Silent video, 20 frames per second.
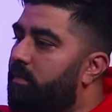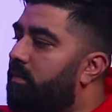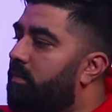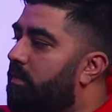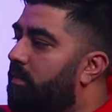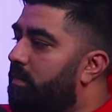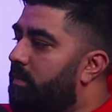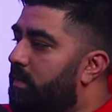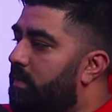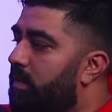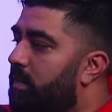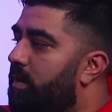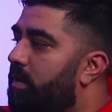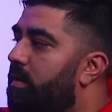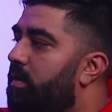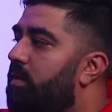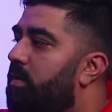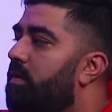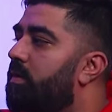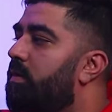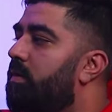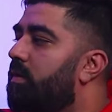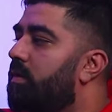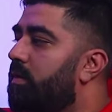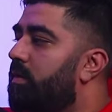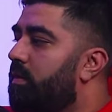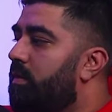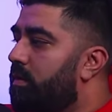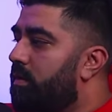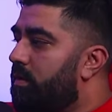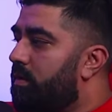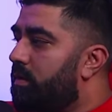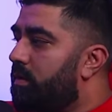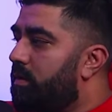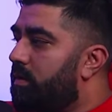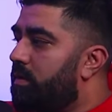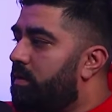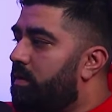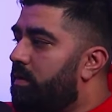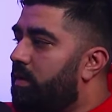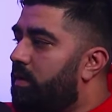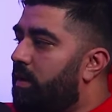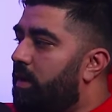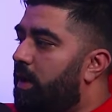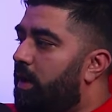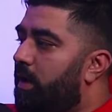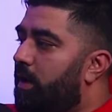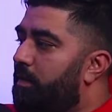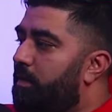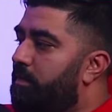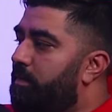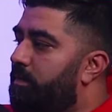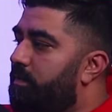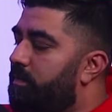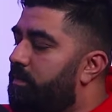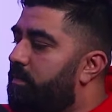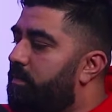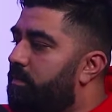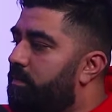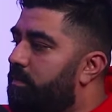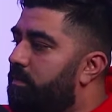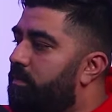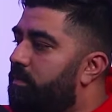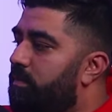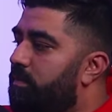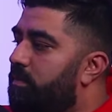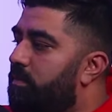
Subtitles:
No words are spoken by the person on screen.